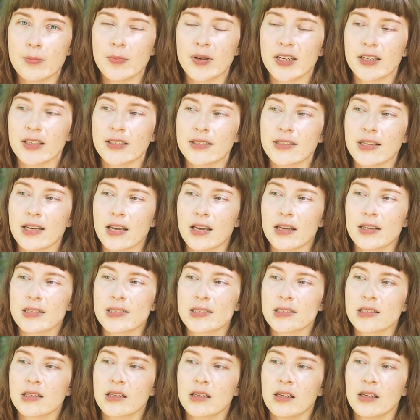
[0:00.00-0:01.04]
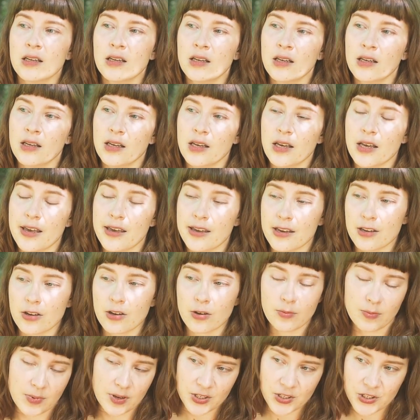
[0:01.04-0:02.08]
but it takes a
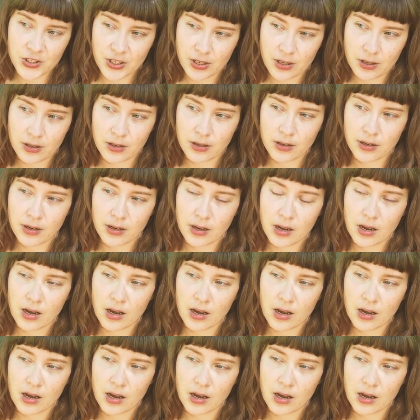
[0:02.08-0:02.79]
commission